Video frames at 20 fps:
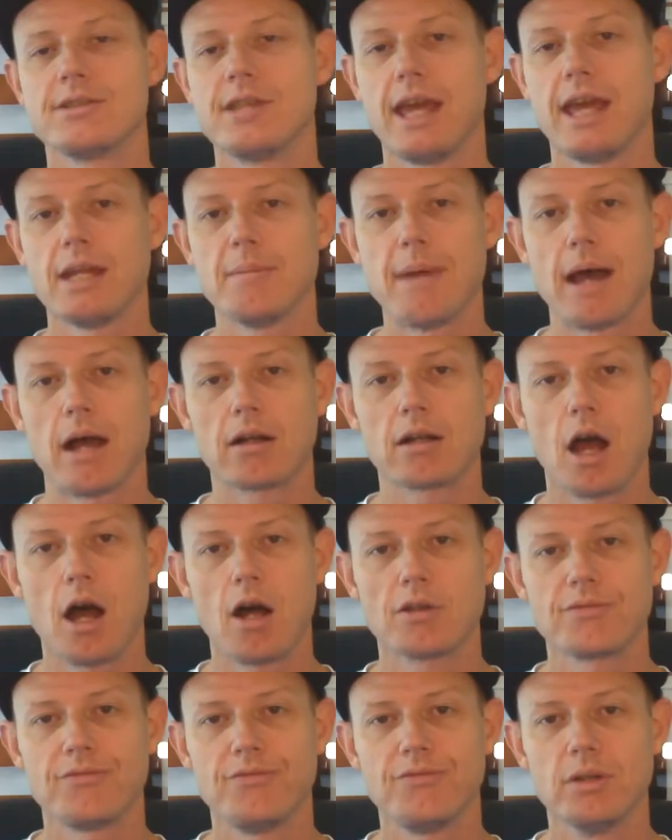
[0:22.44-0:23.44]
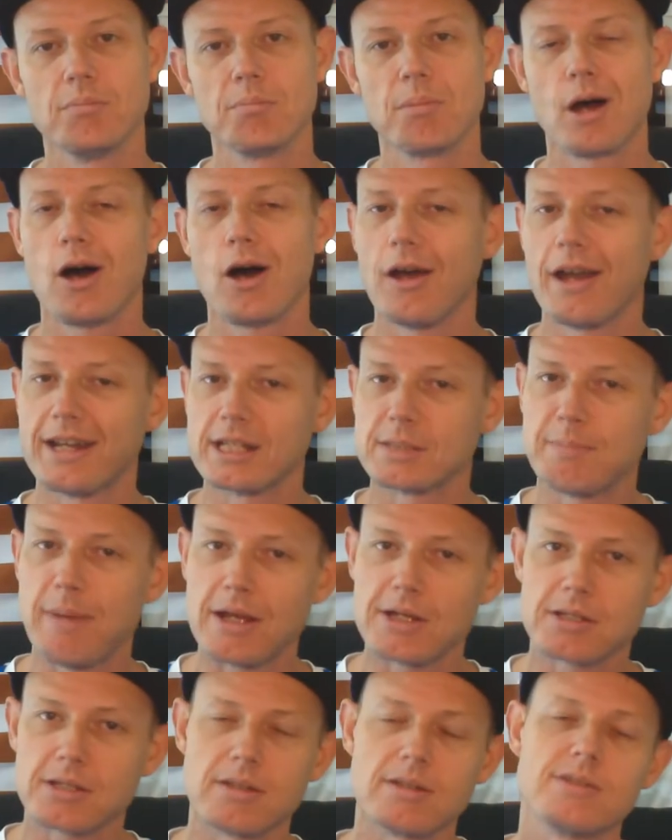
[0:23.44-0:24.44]
about college football and
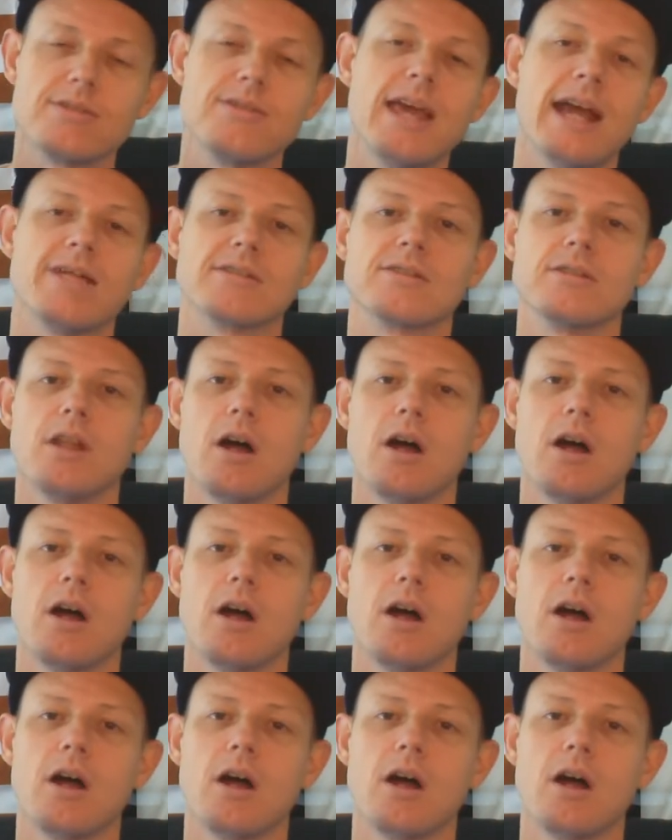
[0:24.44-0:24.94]
especially Texas